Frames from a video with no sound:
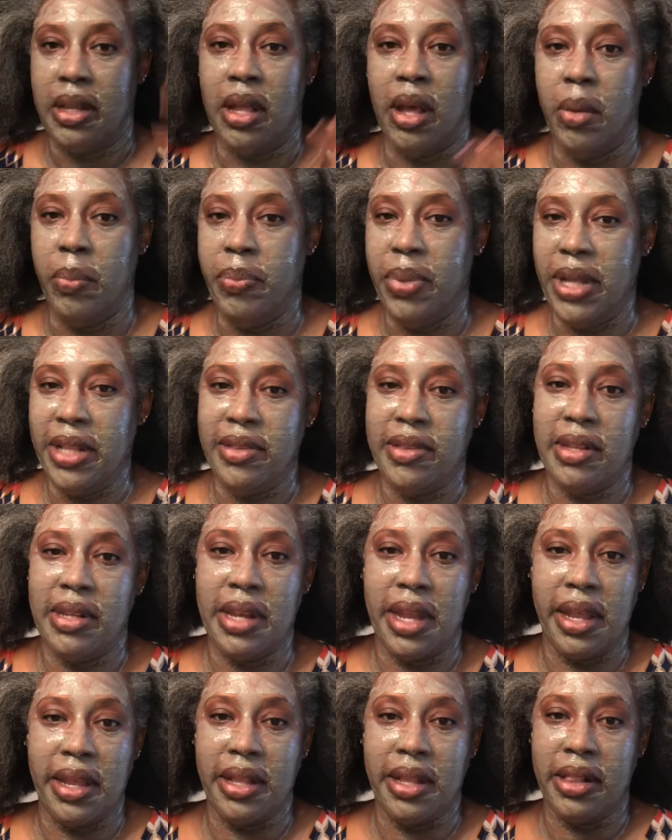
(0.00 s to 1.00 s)
a
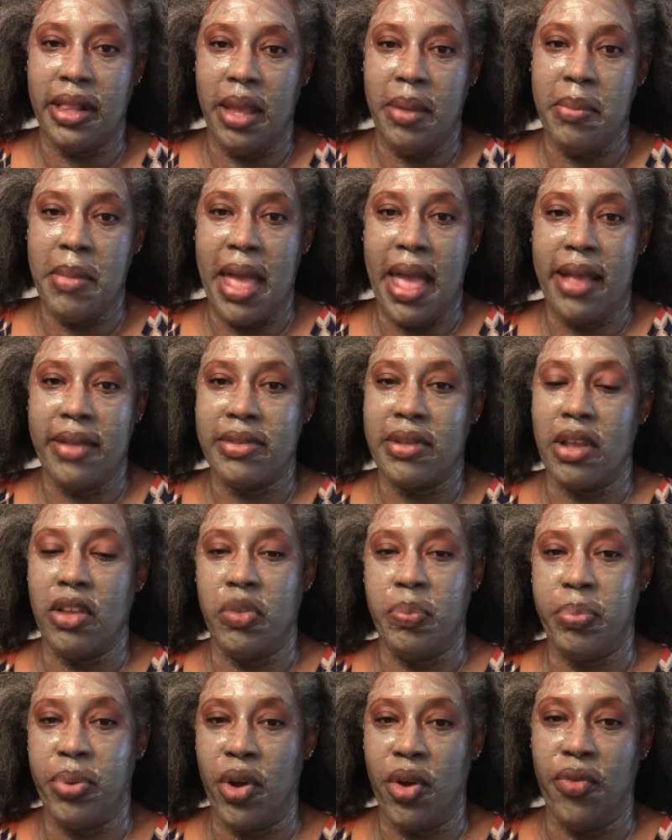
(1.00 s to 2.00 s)
bentonite clay mask
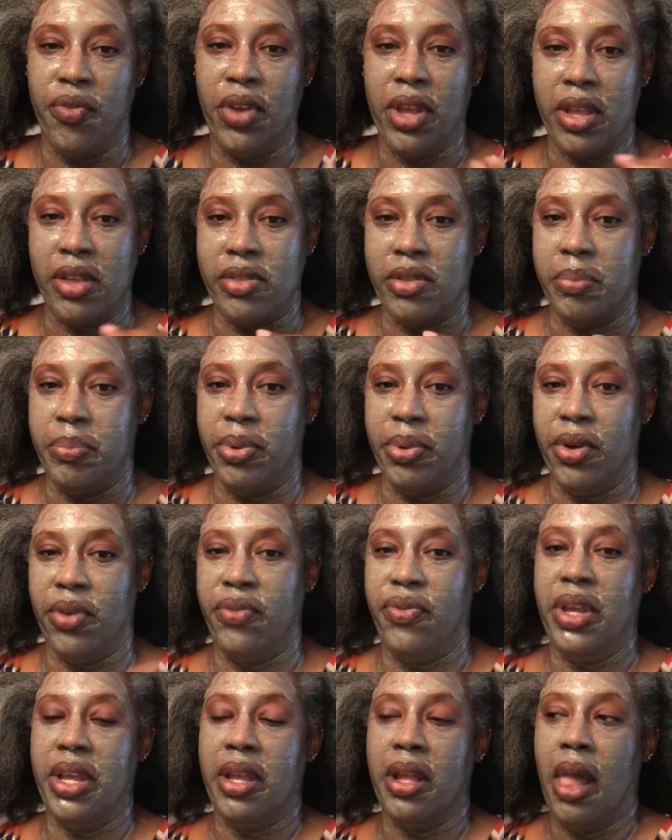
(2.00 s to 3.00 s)
is perfect. It's a
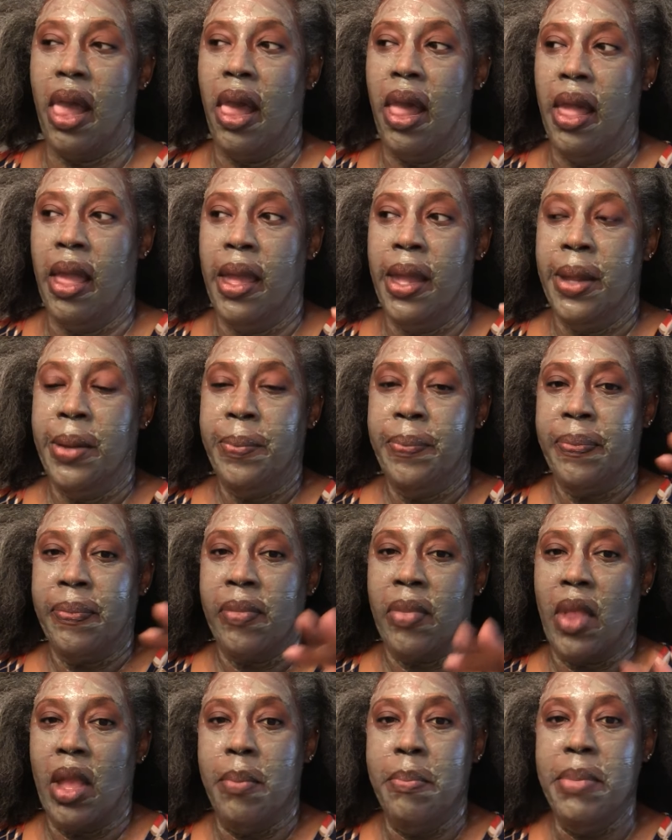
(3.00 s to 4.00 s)
perfect
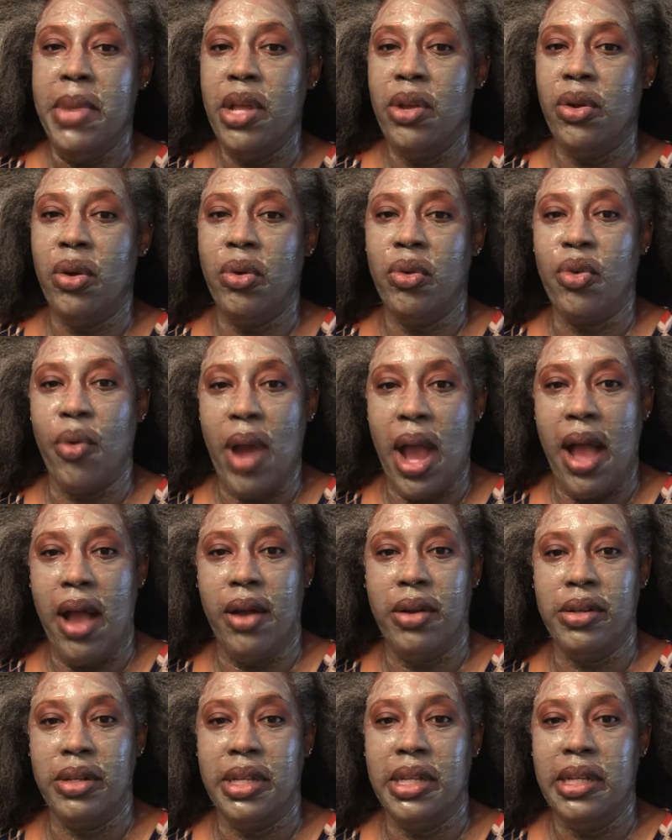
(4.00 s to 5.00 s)
middle
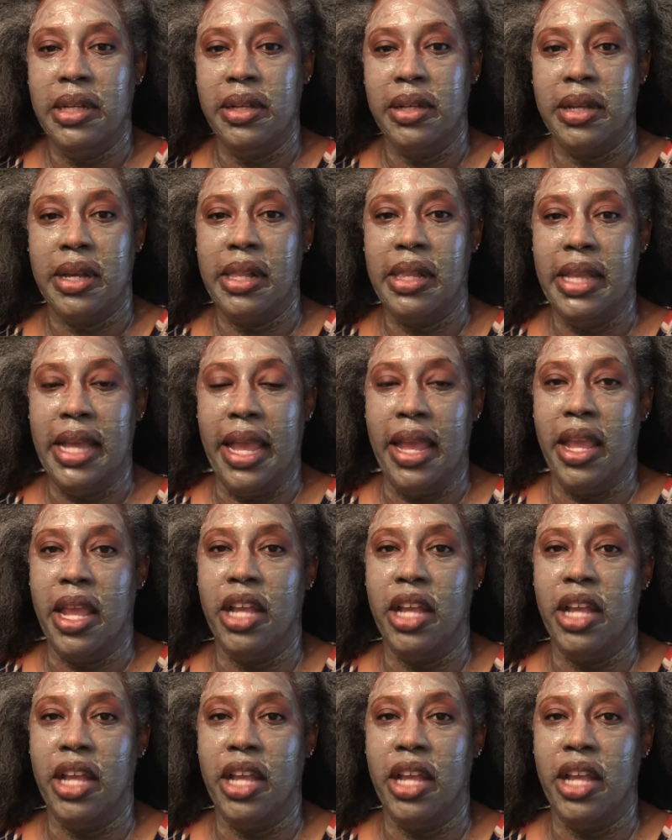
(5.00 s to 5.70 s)
ground clay.